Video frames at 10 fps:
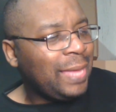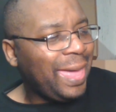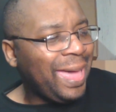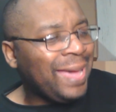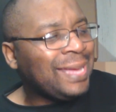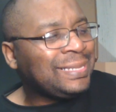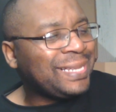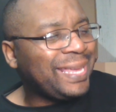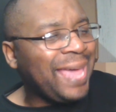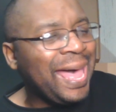Ask
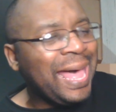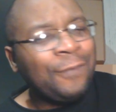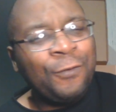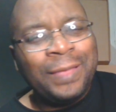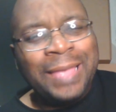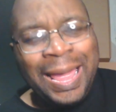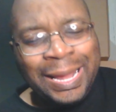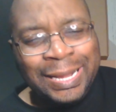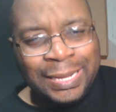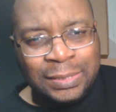God for
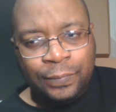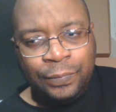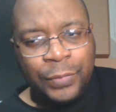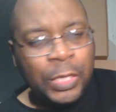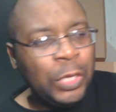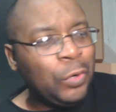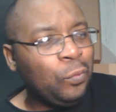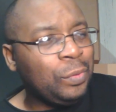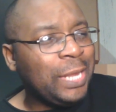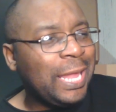guidance. You
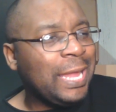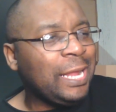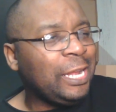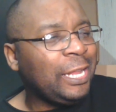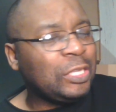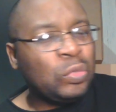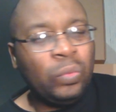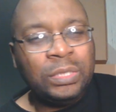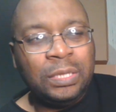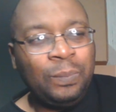don't need
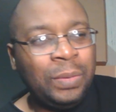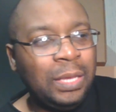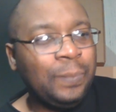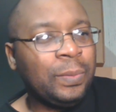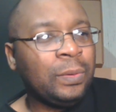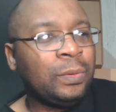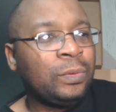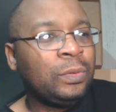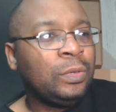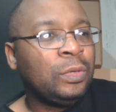20
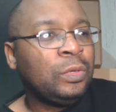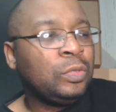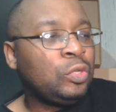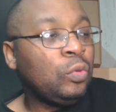people to